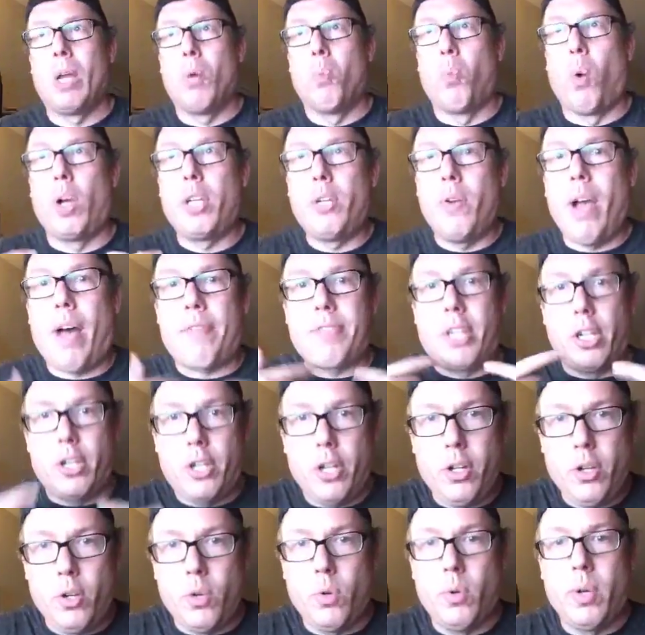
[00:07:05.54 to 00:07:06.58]
what you have to
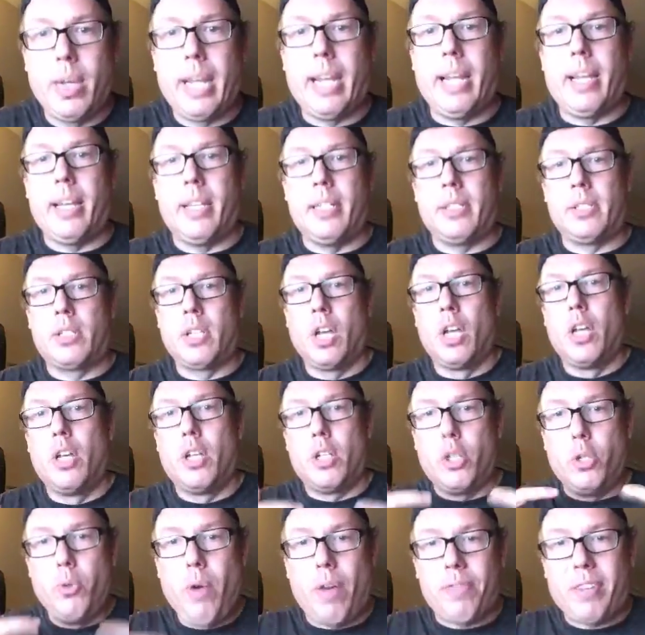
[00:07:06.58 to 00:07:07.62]
do is
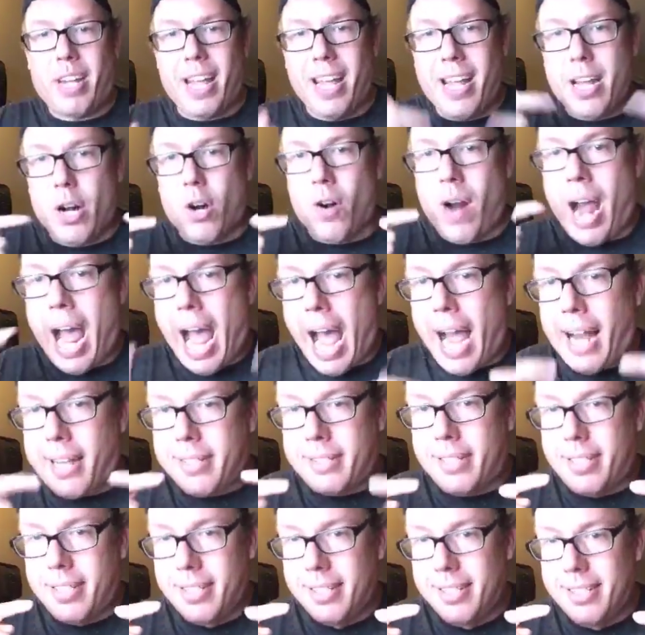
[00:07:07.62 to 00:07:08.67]
you have to
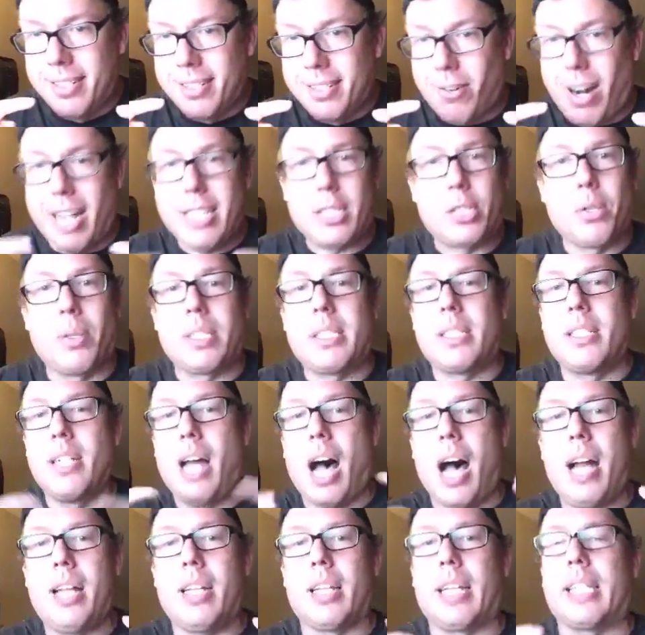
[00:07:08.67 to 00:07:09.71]
interact right? So it's
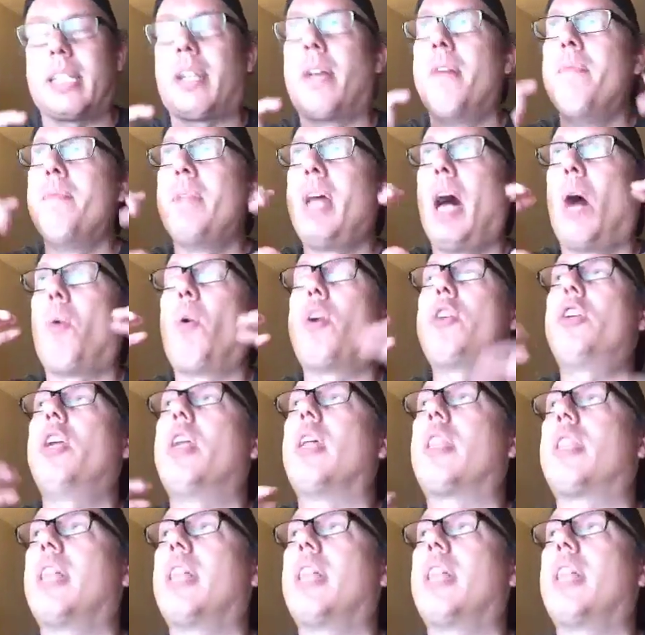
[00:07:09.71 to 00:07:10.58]
not like, I want you to